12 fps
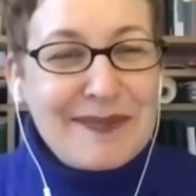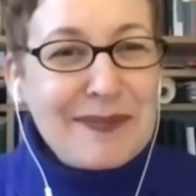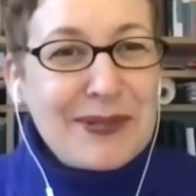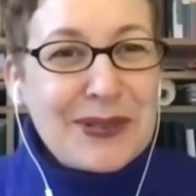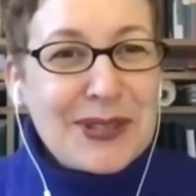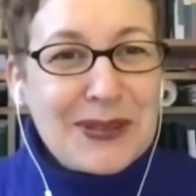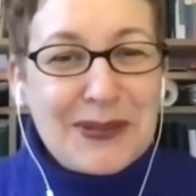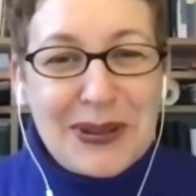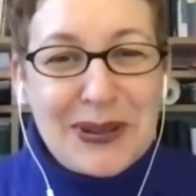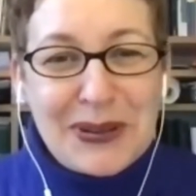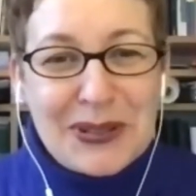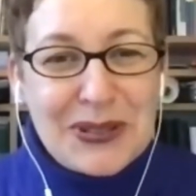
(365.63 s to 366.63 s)
First of all,
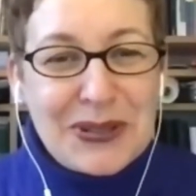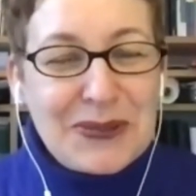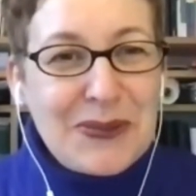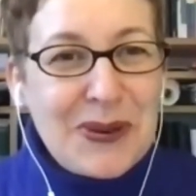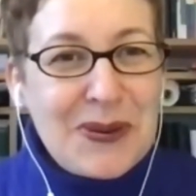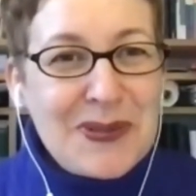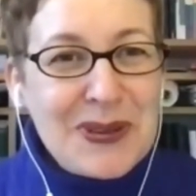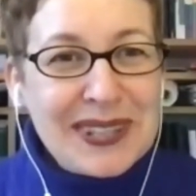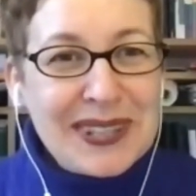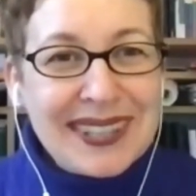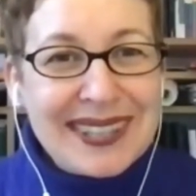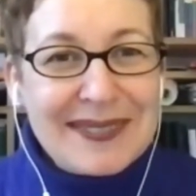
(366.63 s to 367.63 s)
also warm
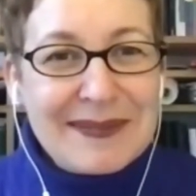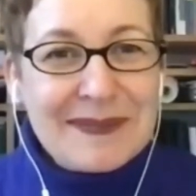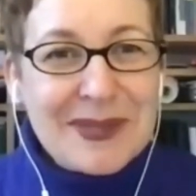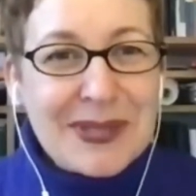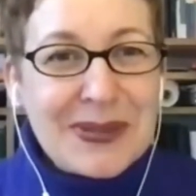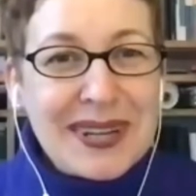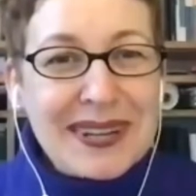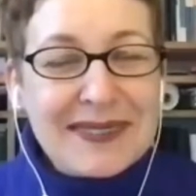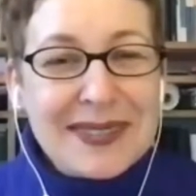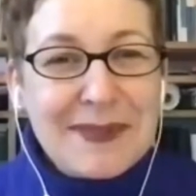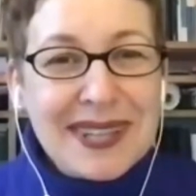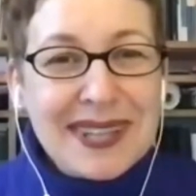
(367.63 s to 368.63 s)
welcome to
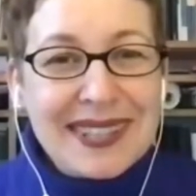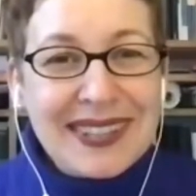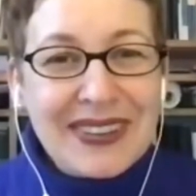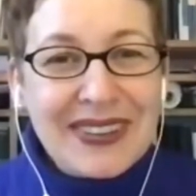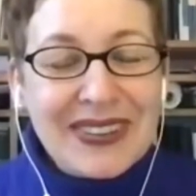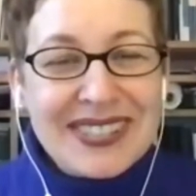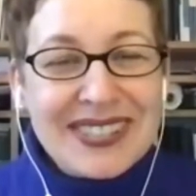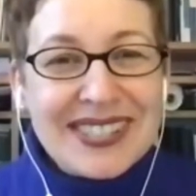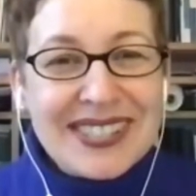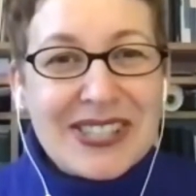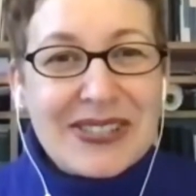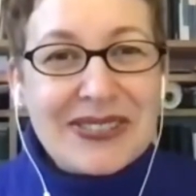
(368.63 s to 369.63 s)
everybody on the
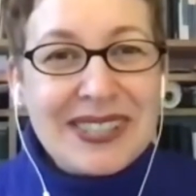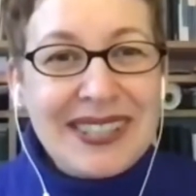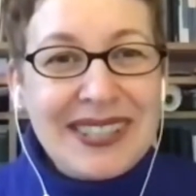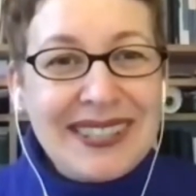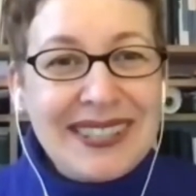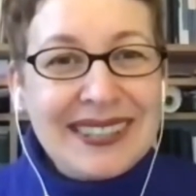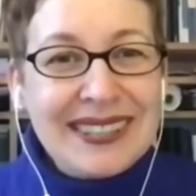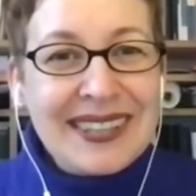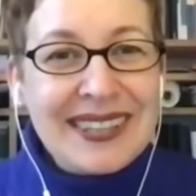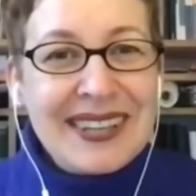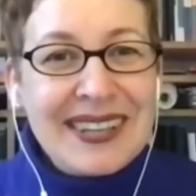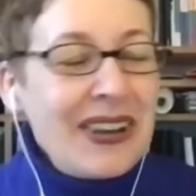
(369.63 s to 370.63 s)
screen.
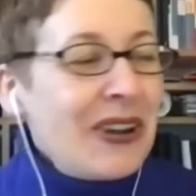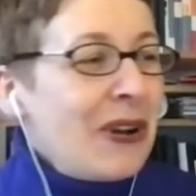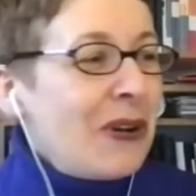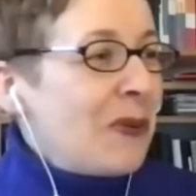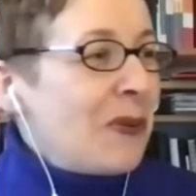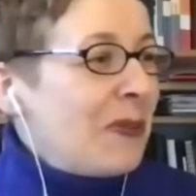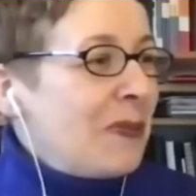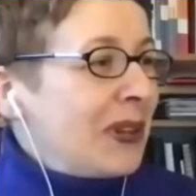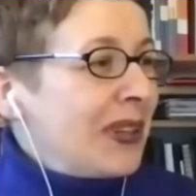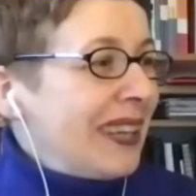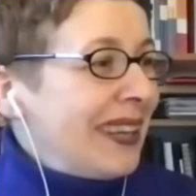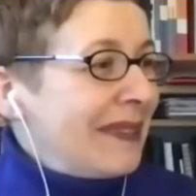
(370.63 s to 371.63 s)
Warm
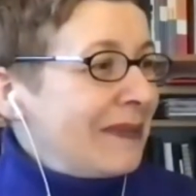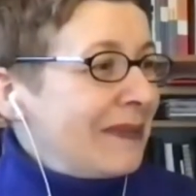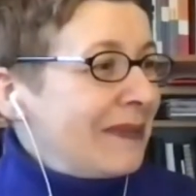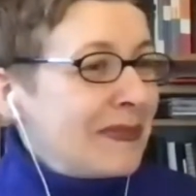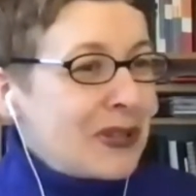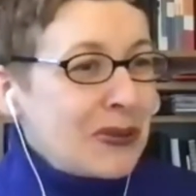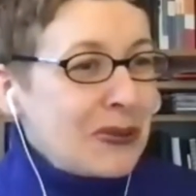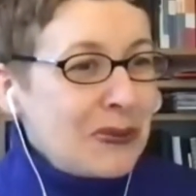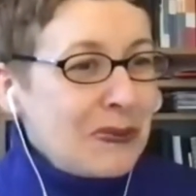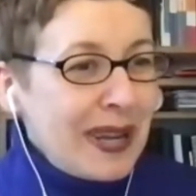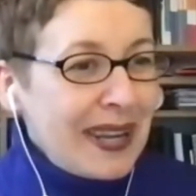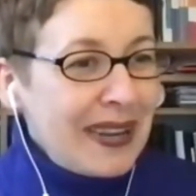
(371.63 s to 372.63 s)
welcome to
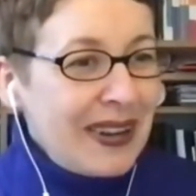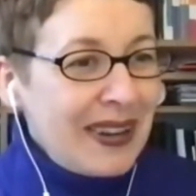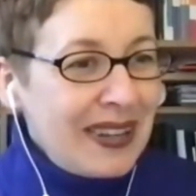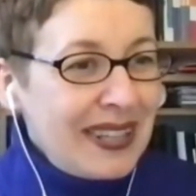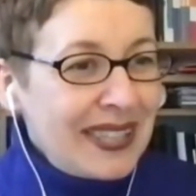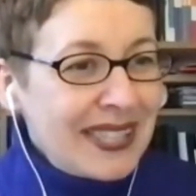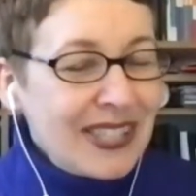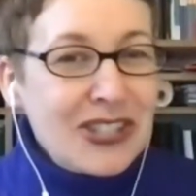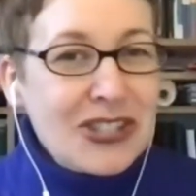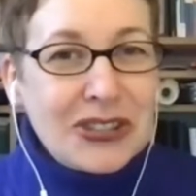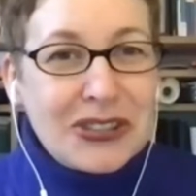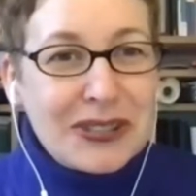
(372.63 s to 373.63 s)
my colleagues in
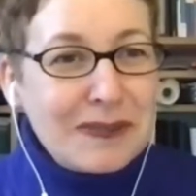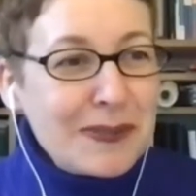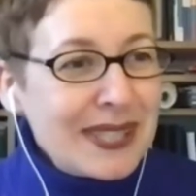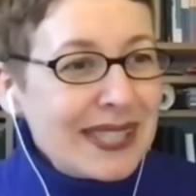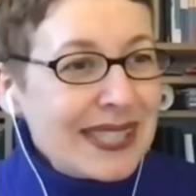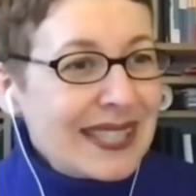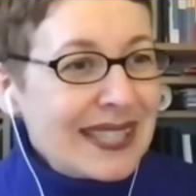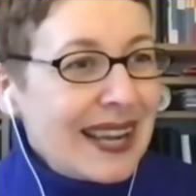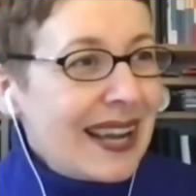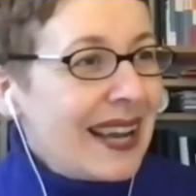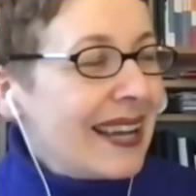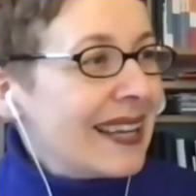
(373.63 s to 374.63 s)
Dortmund and
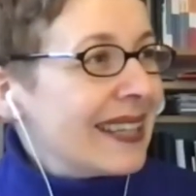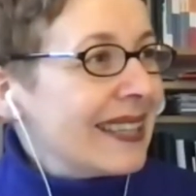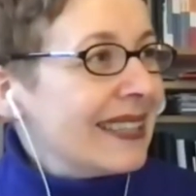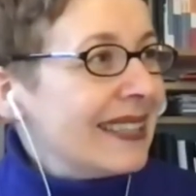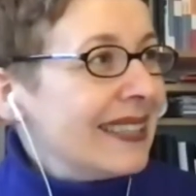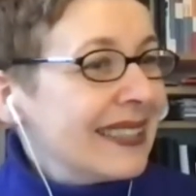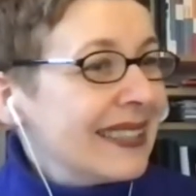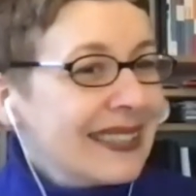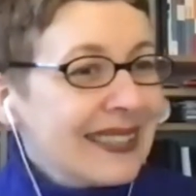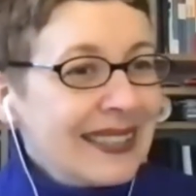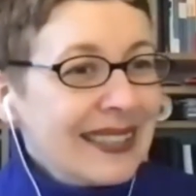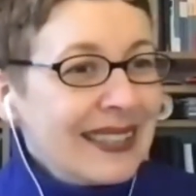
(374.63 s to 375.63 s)
Aachen.
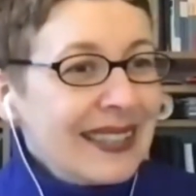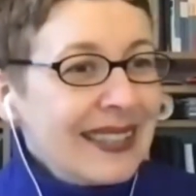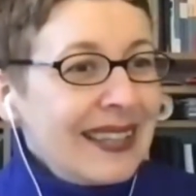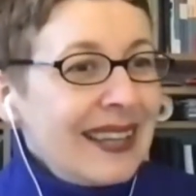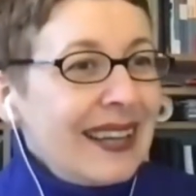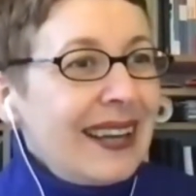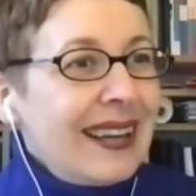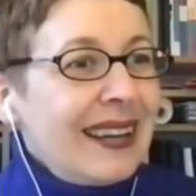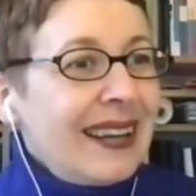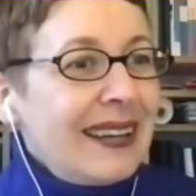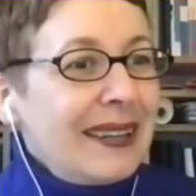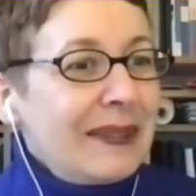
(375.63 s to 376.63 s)

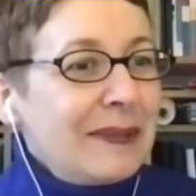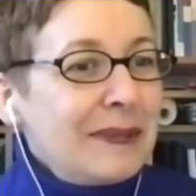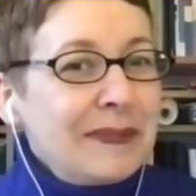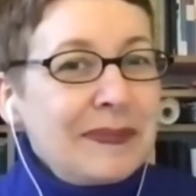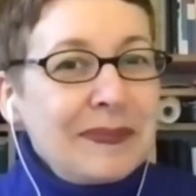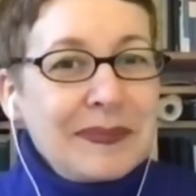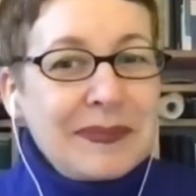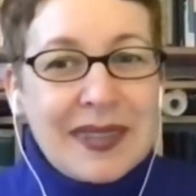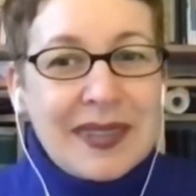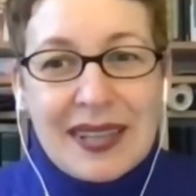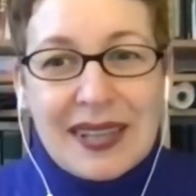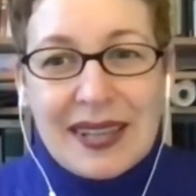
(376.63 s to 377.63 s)
Let
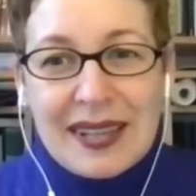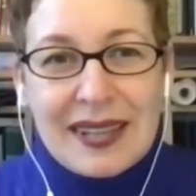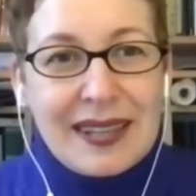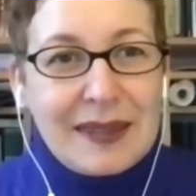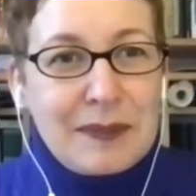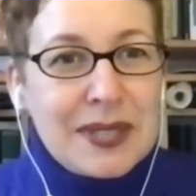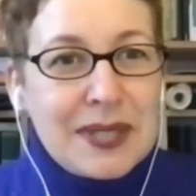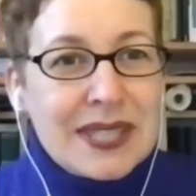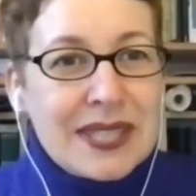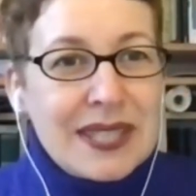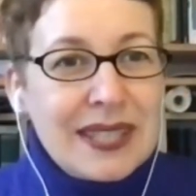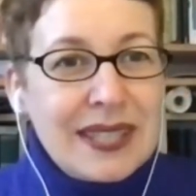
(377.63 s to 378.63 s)
me
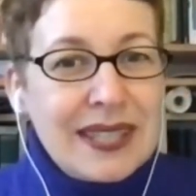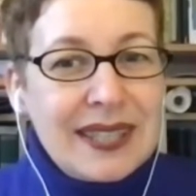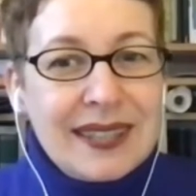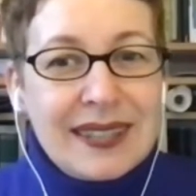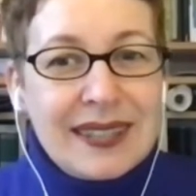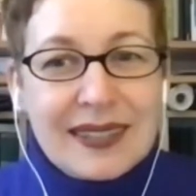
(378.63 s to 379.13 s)
see.